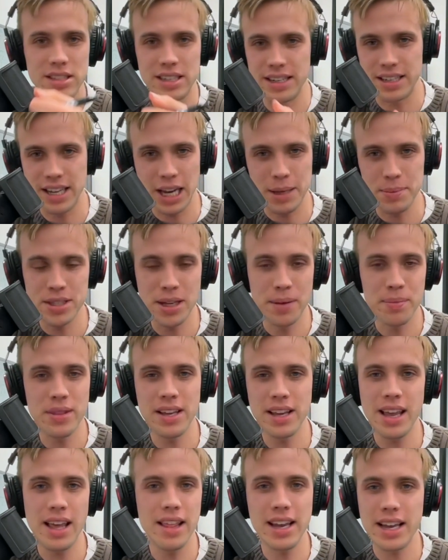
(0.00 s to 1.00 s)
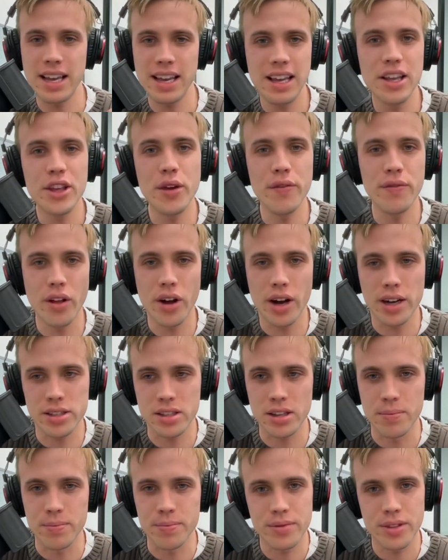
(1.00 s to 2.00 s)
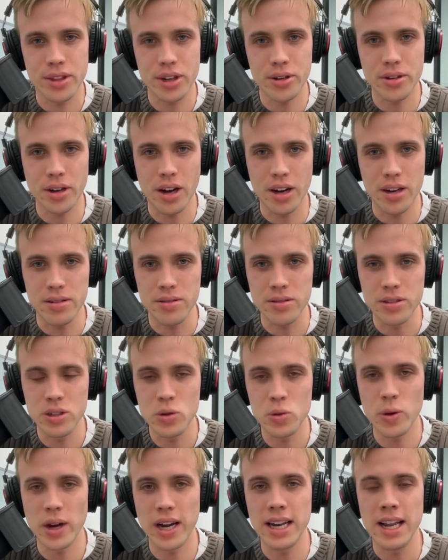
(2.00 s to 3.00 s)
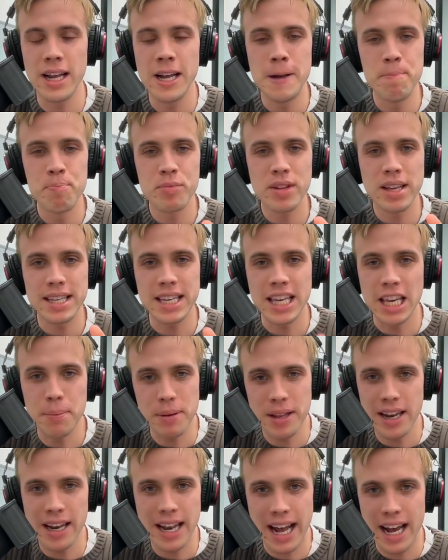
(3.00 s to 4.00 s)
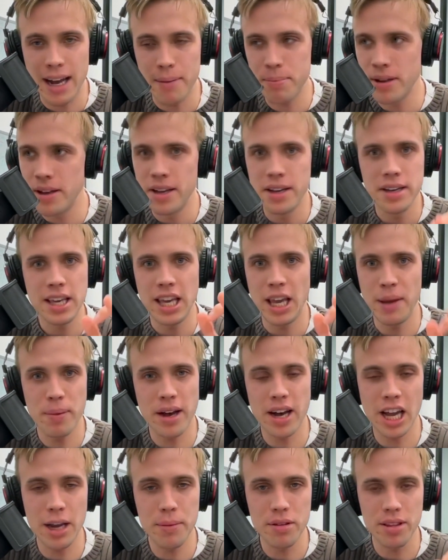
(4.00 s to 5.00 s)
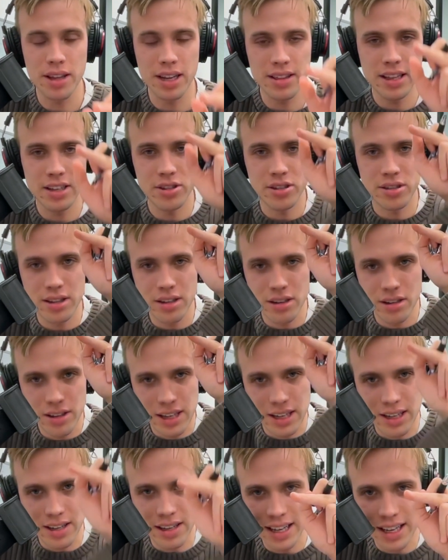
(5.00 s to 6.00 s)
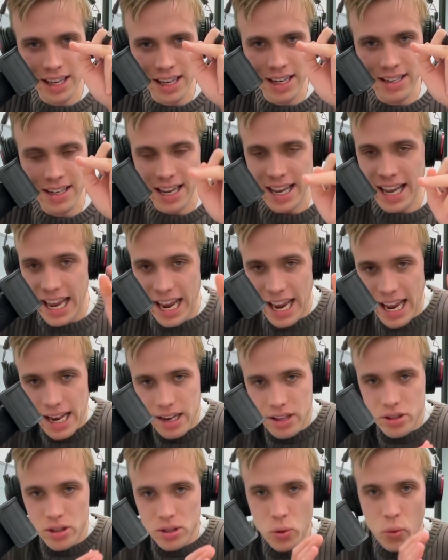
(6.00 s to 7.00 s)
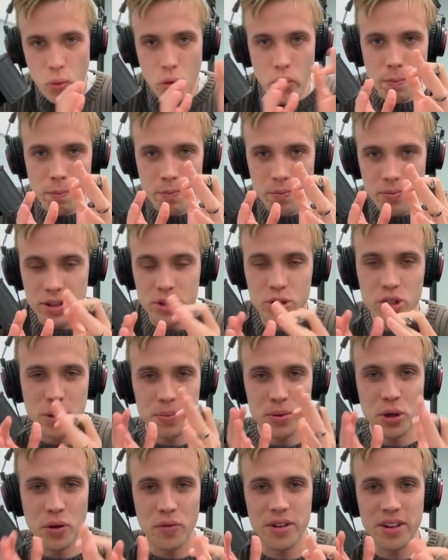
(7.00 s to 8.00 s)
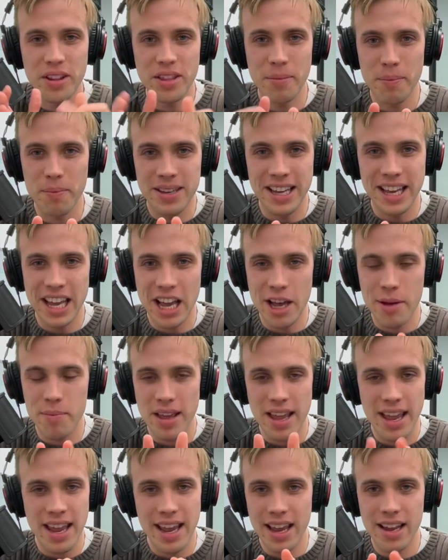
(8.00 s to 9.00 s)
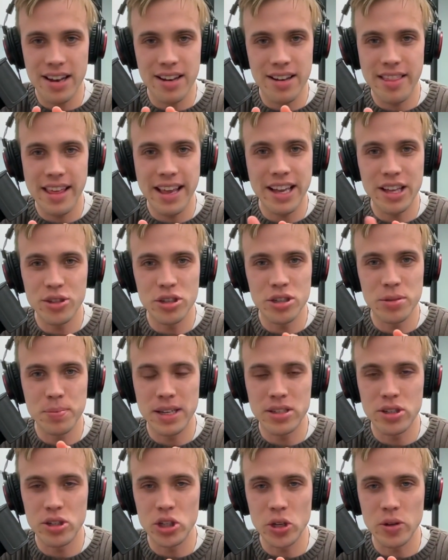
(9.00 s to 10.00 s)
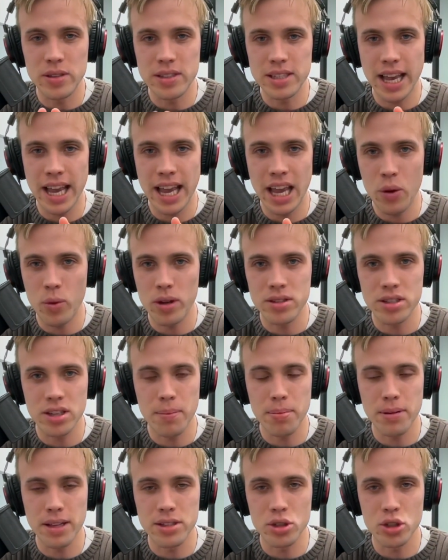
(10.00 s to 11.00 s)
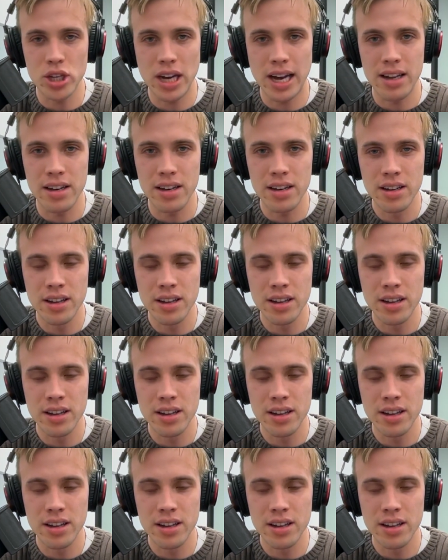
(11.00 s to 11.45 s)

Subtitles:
and type something. Like you've lost them. They're gone, right? Keep it in app, keep a hyperlink. They just literally click it and it just jumps over to the DM and they can just message you and say, hey, what's up? Let's chat.